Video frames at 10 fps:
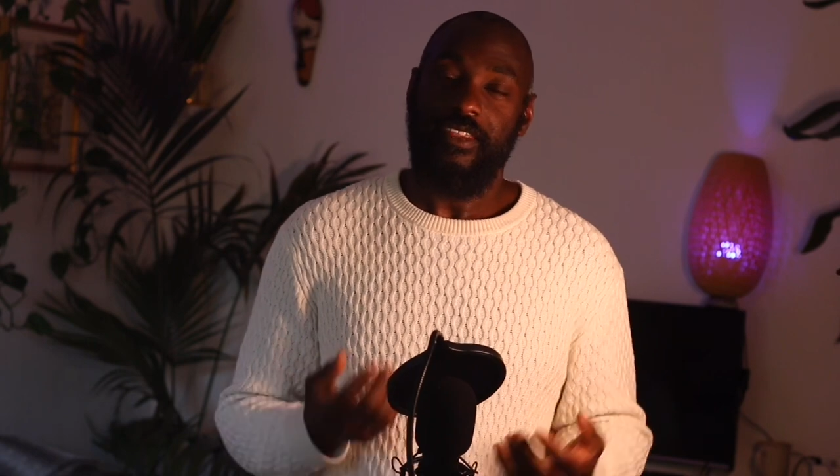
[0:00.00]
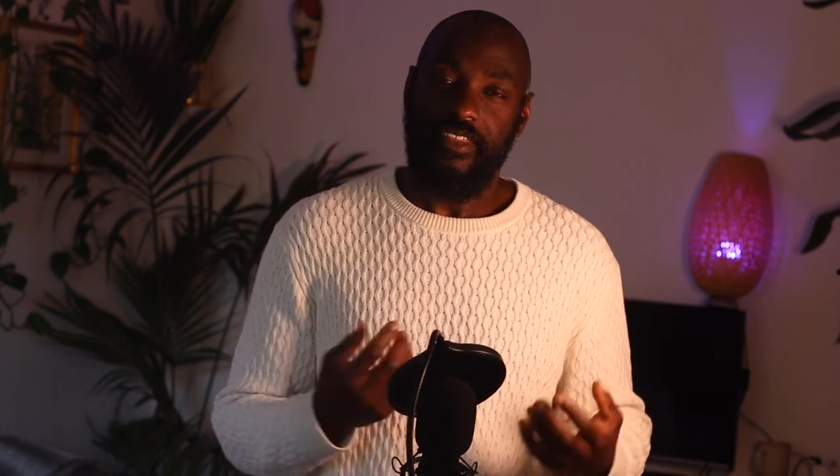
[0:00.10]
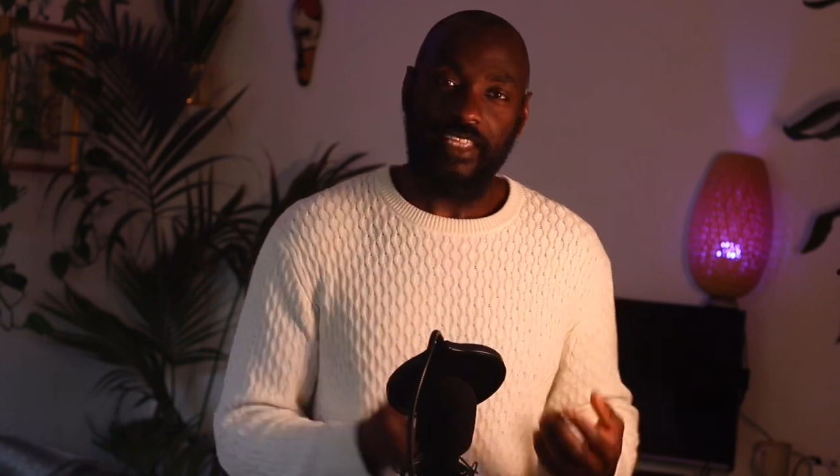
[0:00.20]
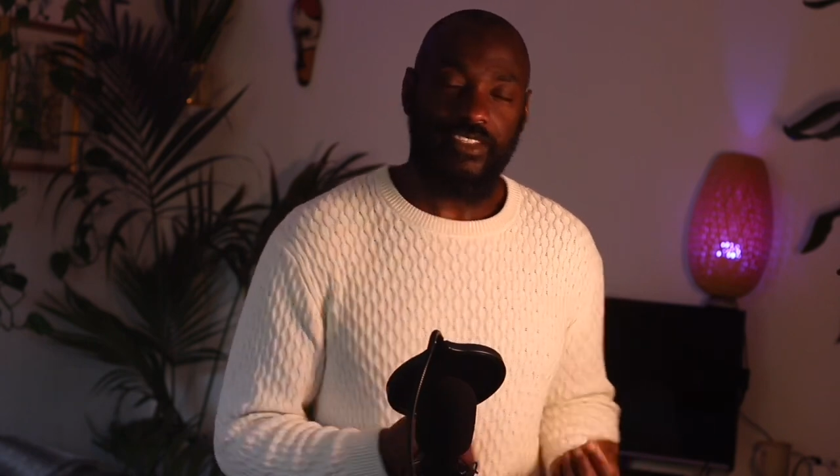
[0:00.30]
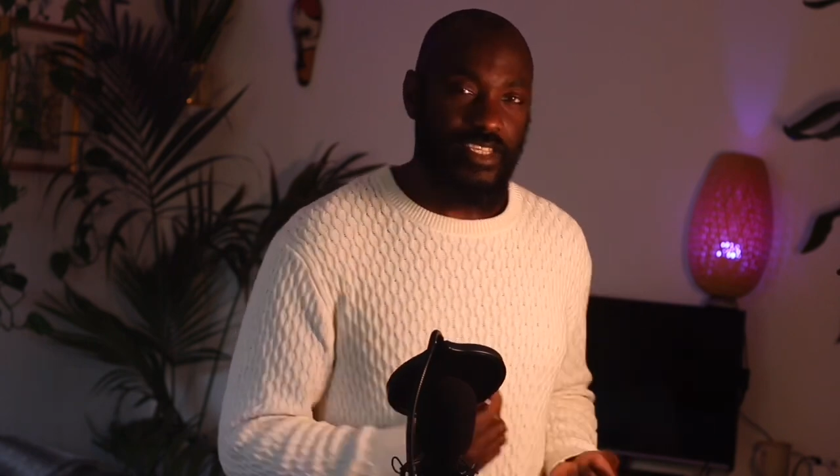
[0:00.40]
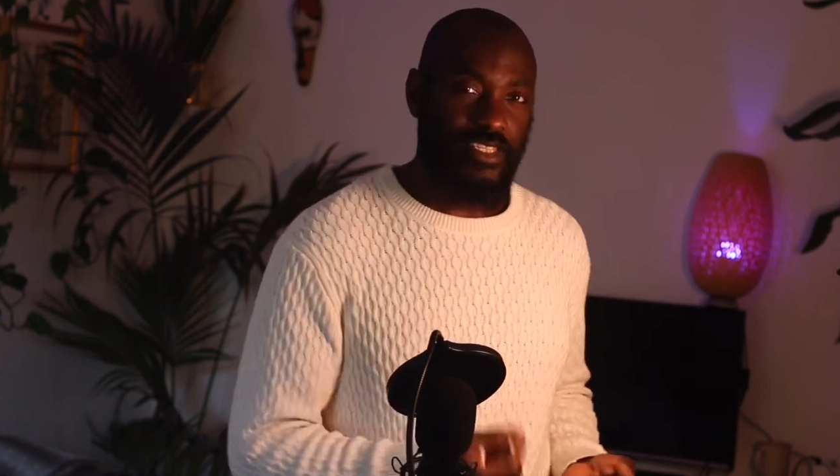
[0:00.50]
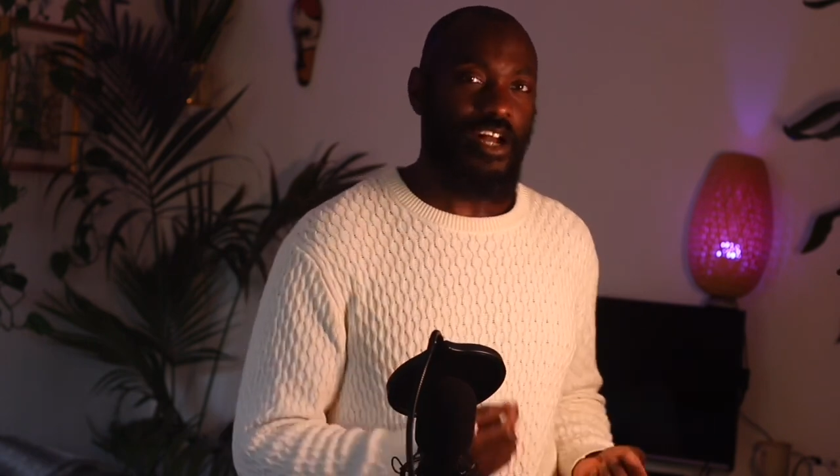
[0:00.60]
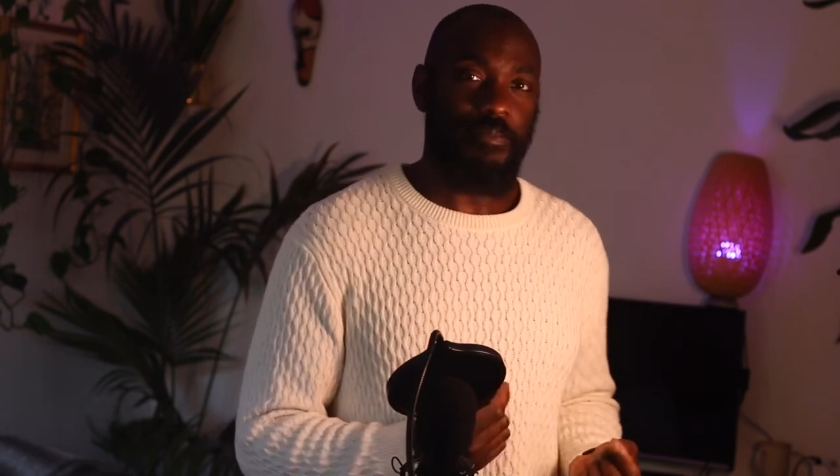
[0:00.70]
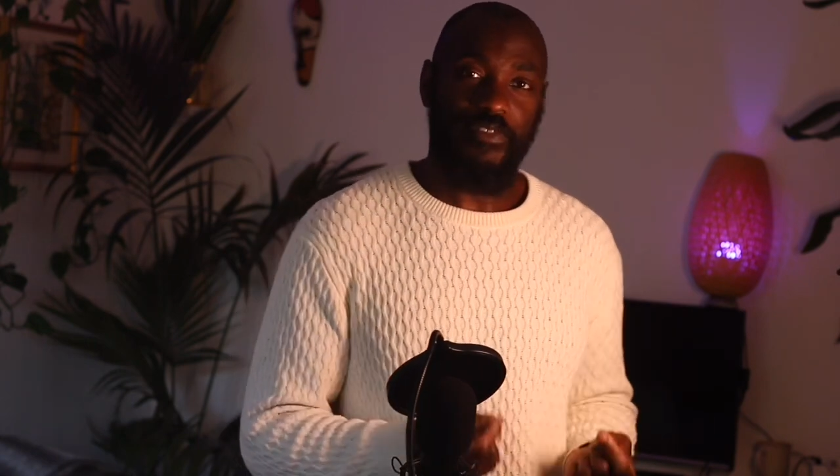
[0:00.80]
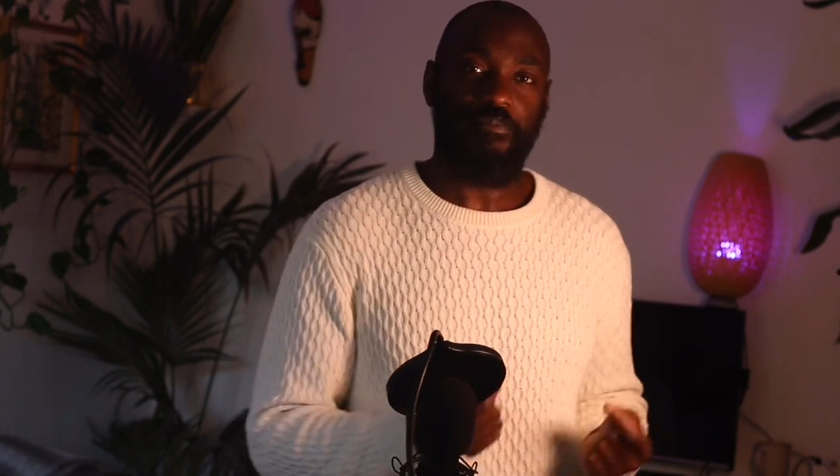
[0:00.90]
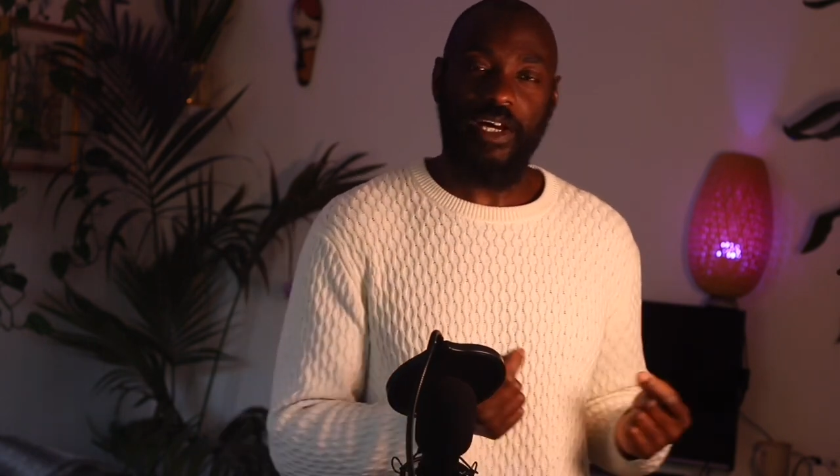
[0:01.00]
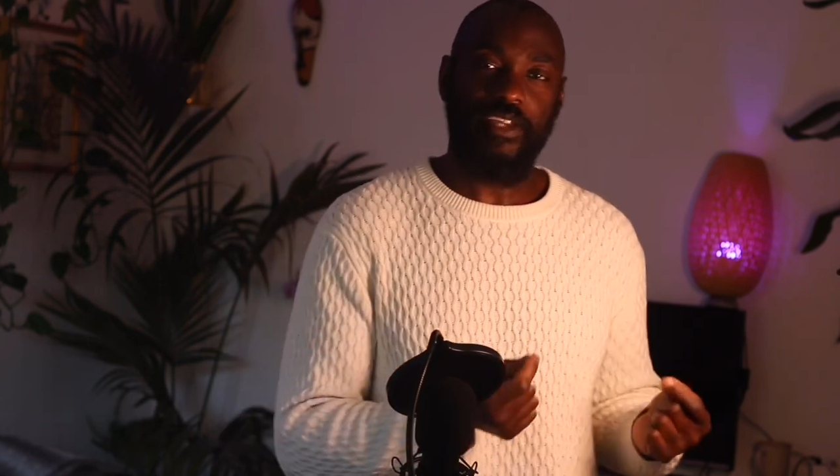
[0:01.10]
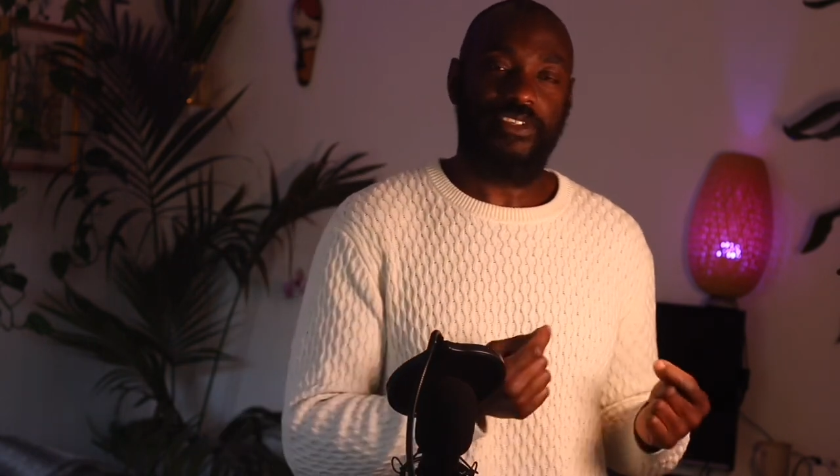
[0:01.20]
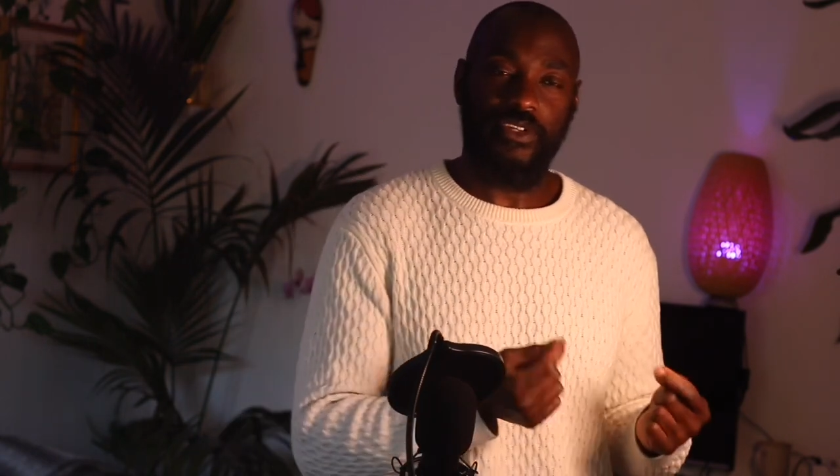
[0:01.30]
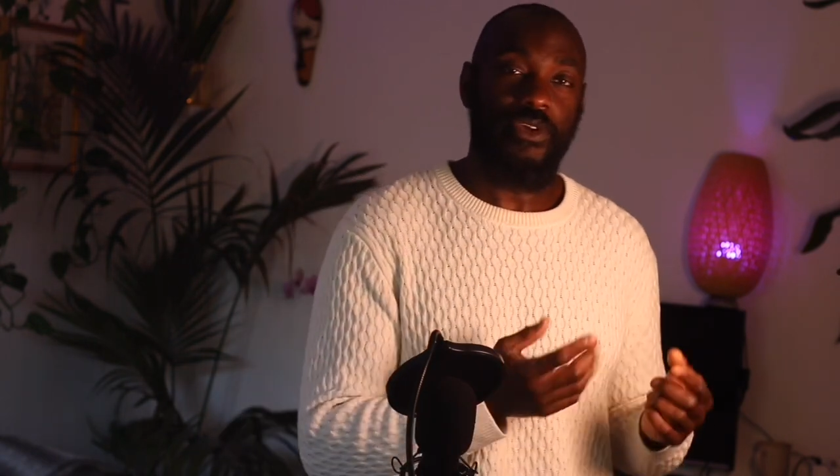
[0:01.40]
That's the type of person